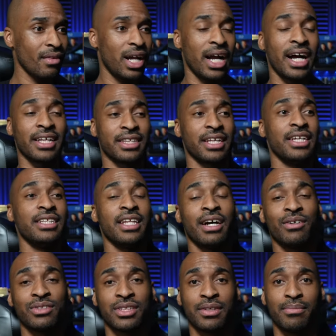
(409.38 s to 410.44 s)
I think that
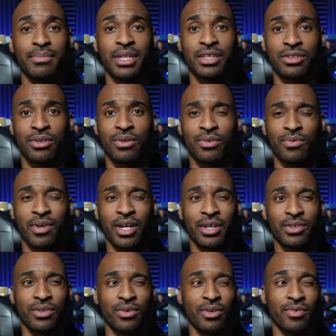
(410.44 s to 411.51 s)
was him being thrown
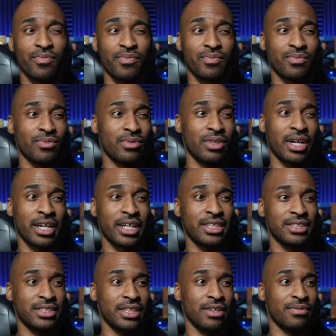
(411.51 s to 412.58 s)
around, or I
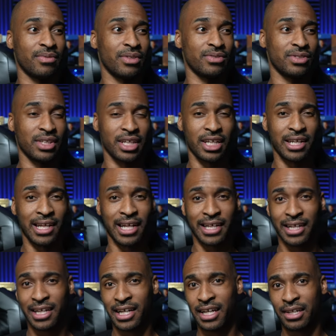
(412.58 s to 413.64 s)
couldn't tell if he was looking like
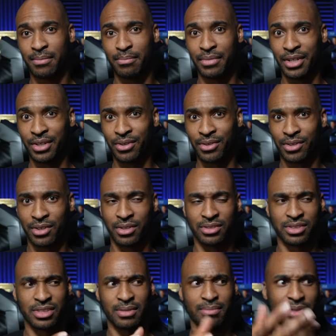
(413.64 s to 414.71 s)
at a mirror or
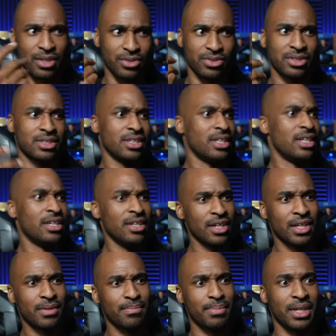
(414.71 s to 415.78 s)
something else
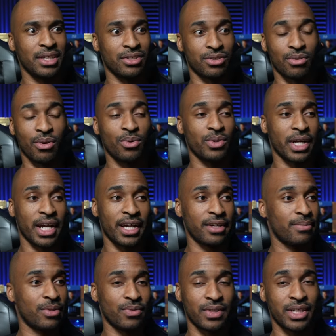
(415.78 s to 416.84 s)
being thrown at
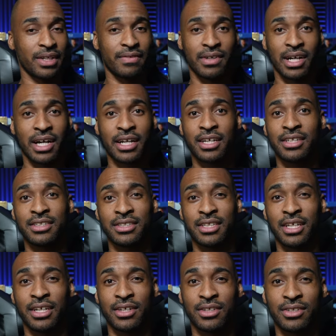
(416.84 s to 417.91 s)
him or whatever. I couldn't
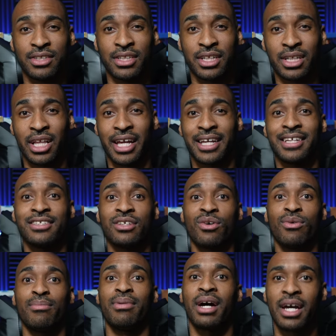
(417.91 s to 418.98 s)
tell. It looked like his
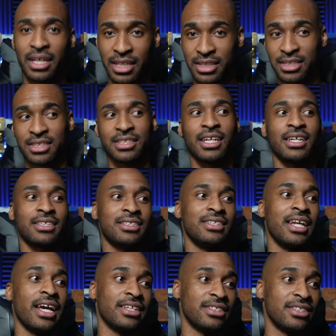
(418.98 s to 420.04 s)
whole body just got
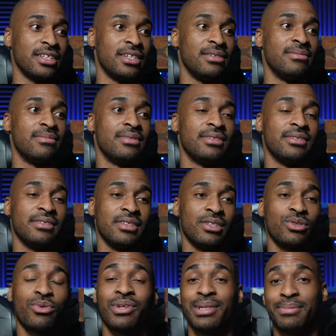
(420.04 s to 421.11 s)
snatched up.
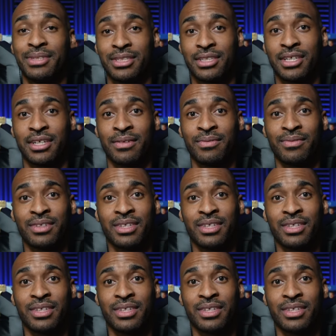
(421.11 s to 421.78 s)
Creepy stuff.